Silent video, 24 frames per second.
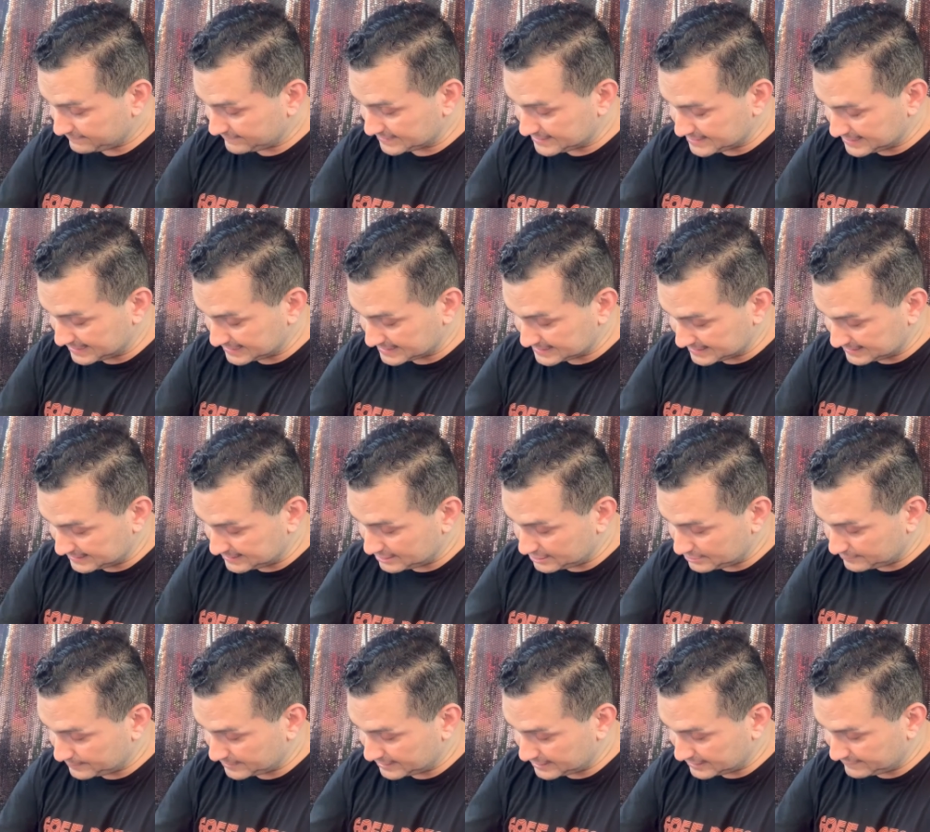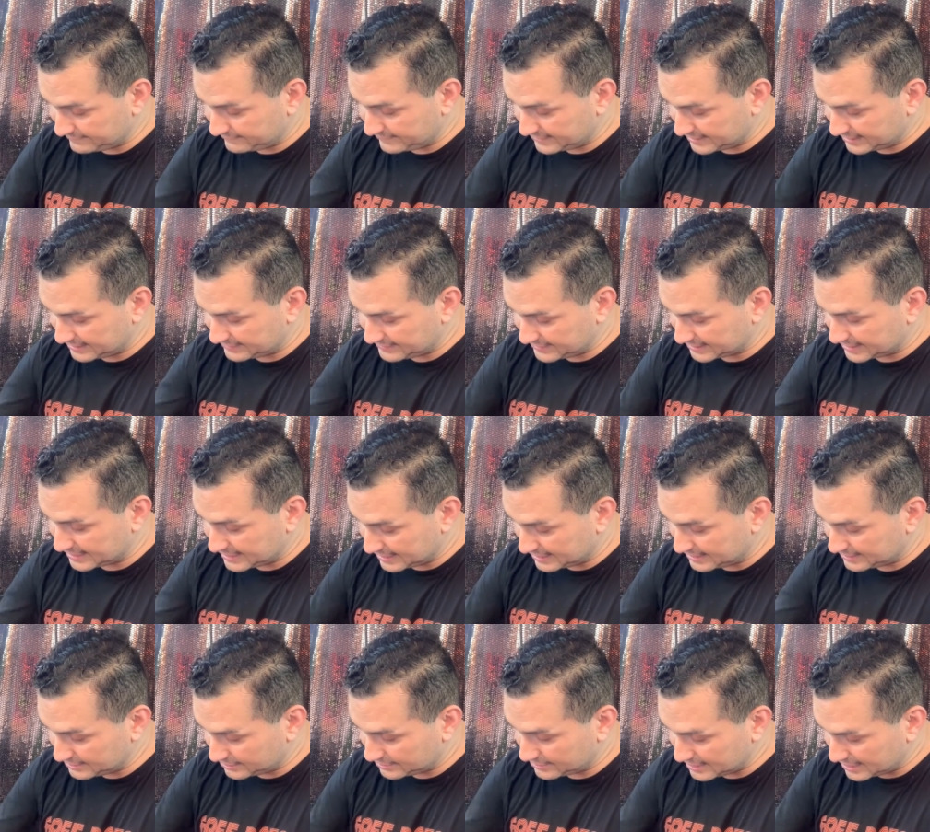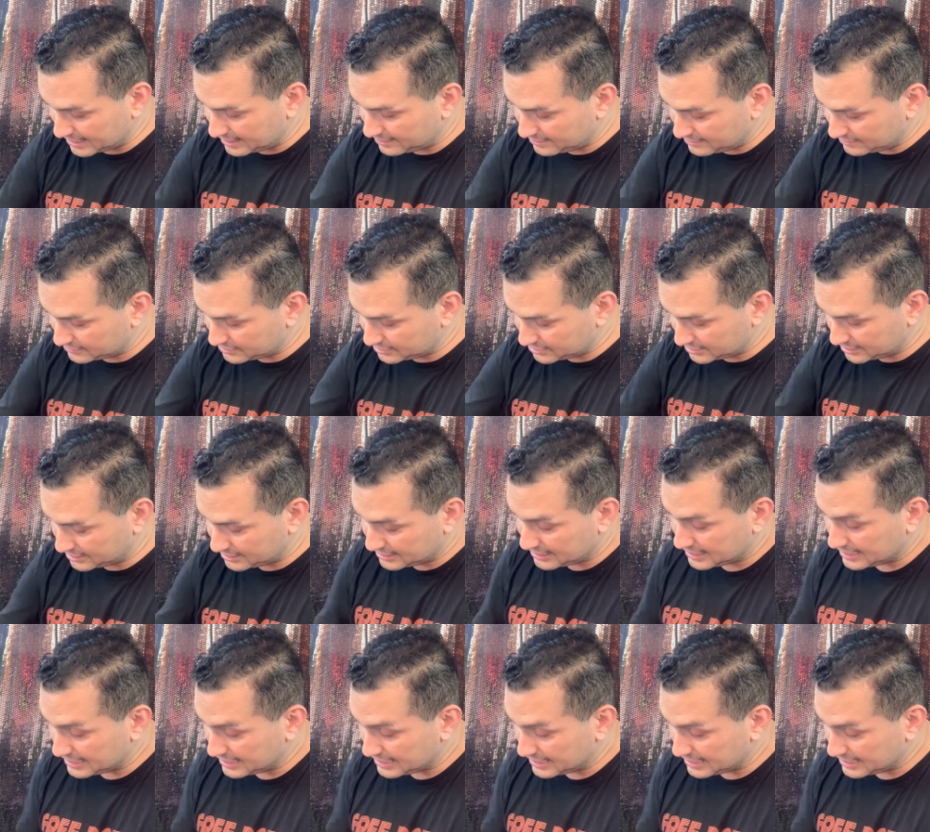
if it takes a little bit of the color out.